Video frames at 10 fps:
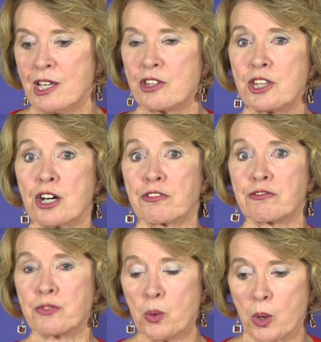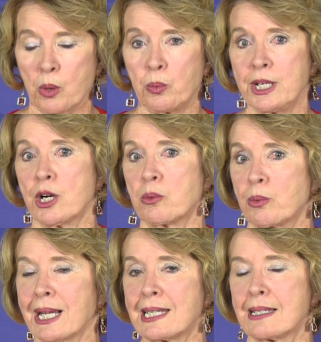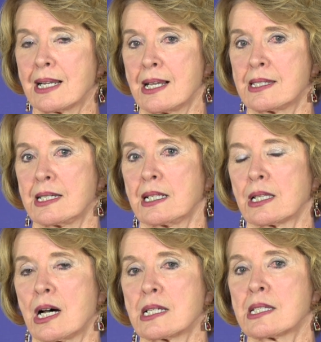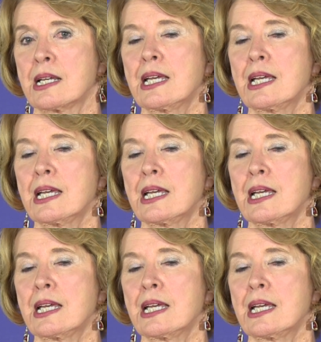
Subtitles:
Therefore, we don't recognize any loss